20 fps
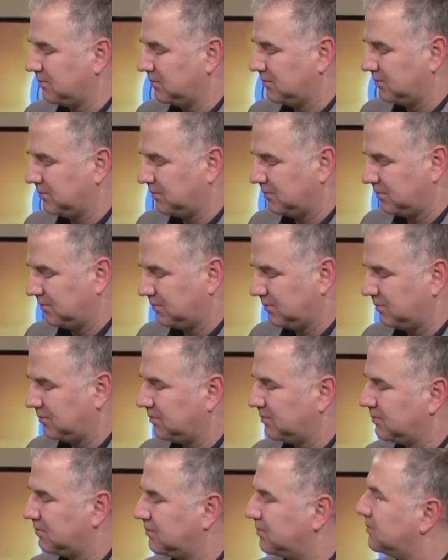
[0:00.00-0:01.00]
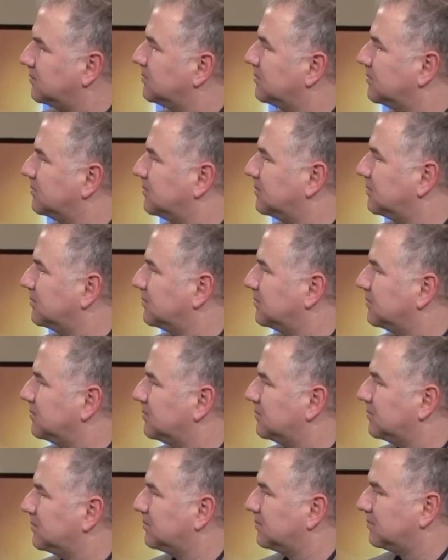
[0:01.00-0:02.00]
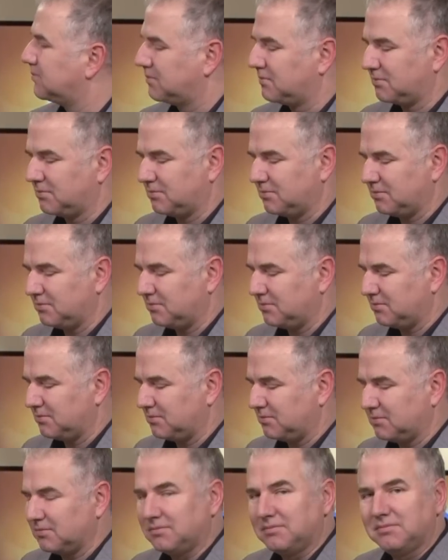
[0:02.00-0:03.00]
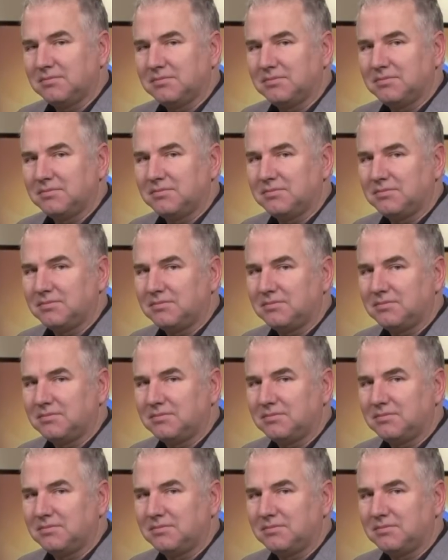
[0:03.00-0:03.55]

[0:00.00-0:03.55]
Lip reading: The person shown says nothing.